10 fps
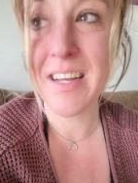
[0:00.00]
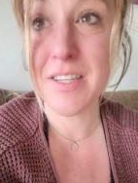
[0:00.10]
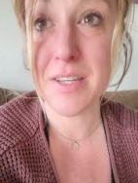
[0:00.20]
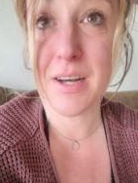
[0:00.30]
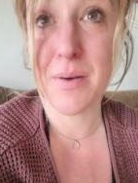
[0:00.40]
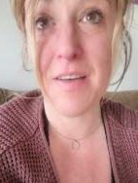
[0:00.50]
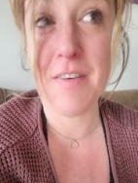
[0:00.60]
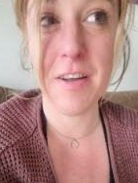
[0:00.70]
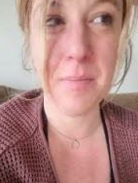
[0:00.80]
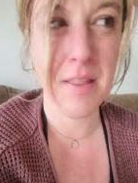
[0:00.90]
So I
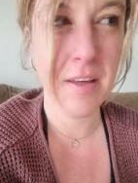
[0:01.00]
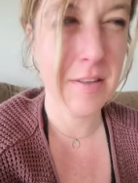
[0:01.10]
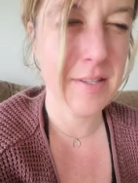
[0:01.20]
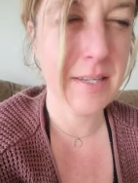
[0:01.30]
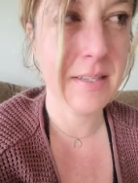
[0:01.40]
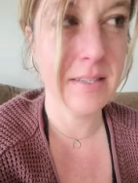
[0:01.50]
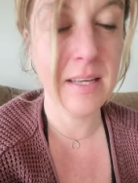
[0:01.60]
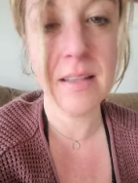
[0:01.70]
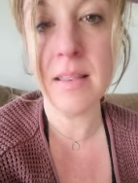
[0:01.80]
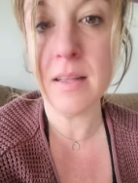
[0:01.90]
found him, I think, on the
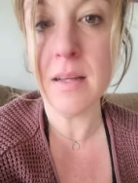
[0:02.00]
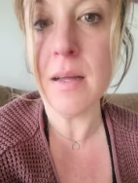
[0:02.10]
16th.